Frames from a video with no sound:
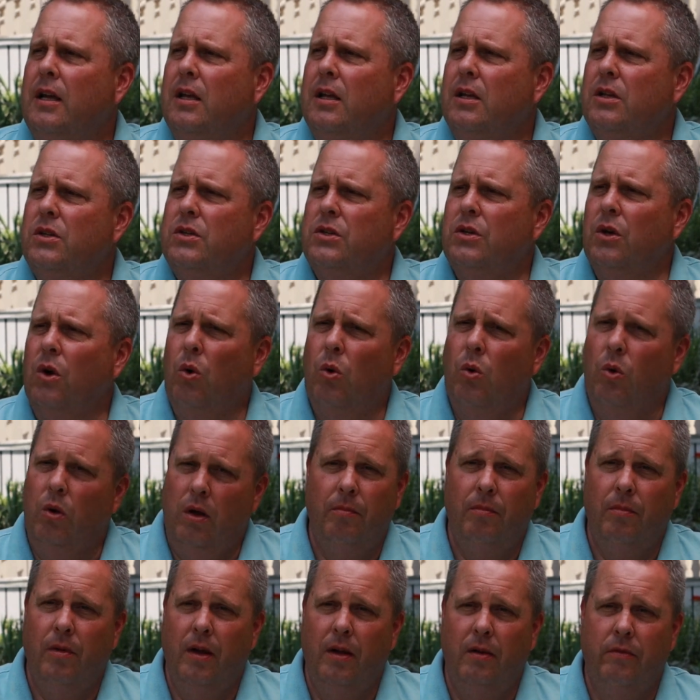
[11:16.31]
So
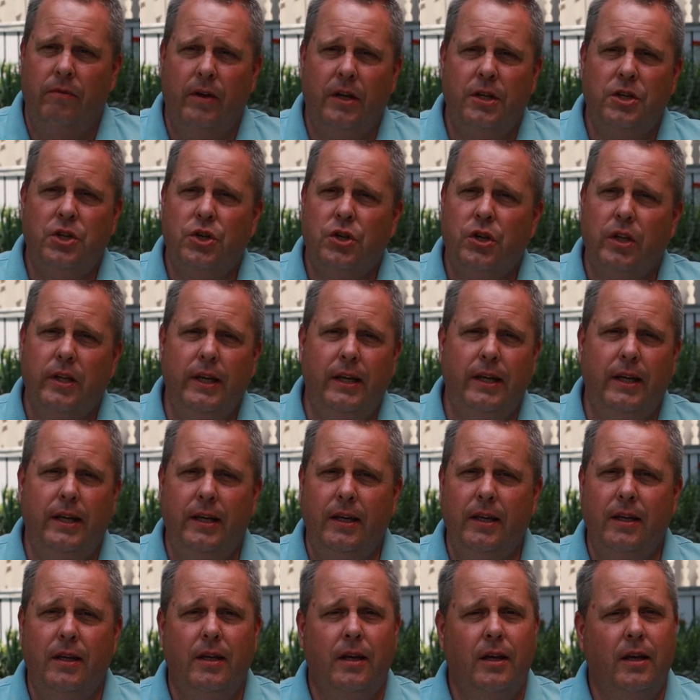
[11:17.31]
eventually,
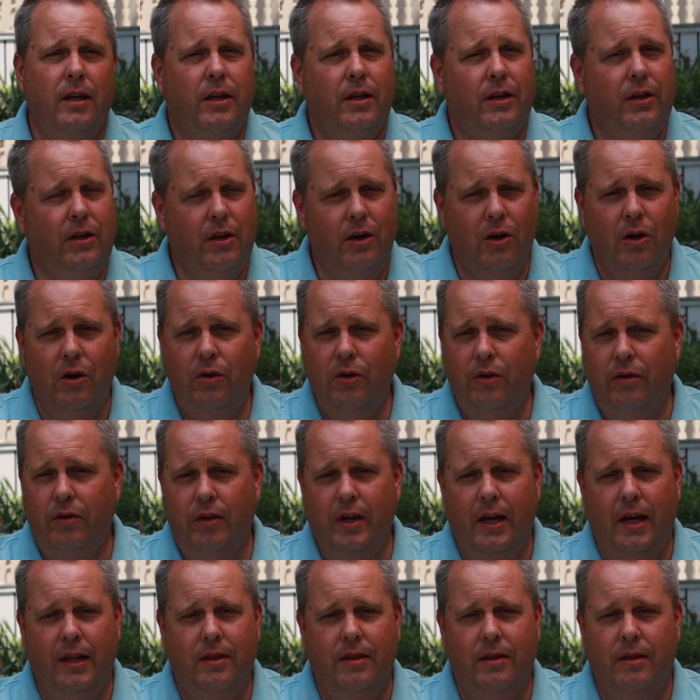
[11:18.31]
you
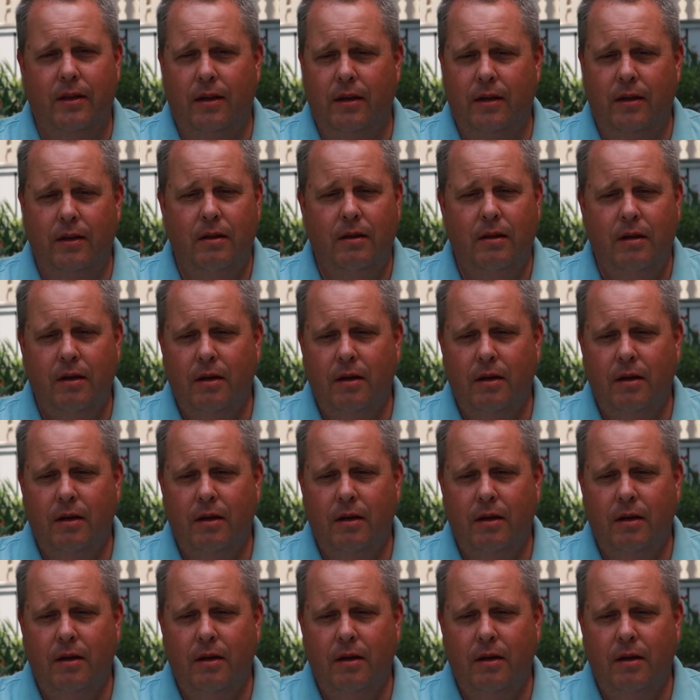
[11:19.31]
got the